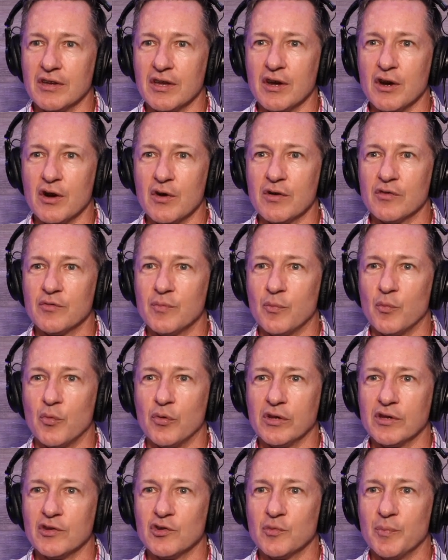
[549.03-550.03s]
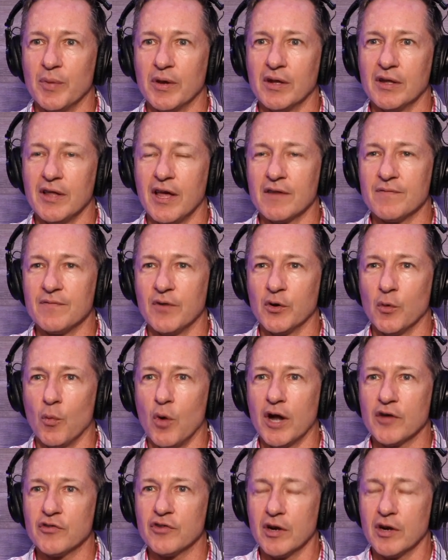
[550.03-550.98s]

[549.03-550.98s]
It's really just been a lot of fun to watch.